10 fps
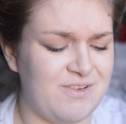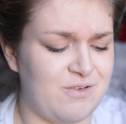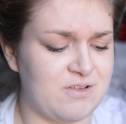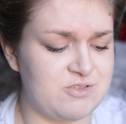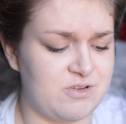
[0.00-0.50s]

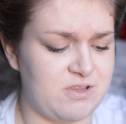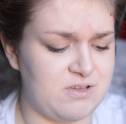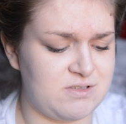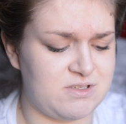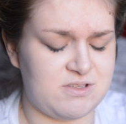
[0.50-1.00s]
not enjoy
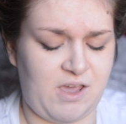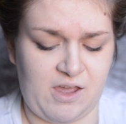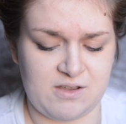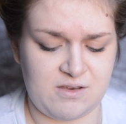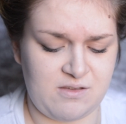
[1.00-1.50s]
this,
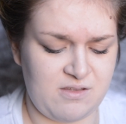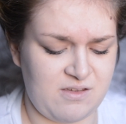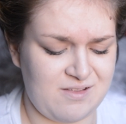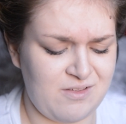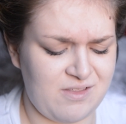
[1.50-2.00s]
and
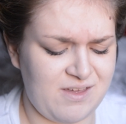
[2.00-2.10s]
it's not,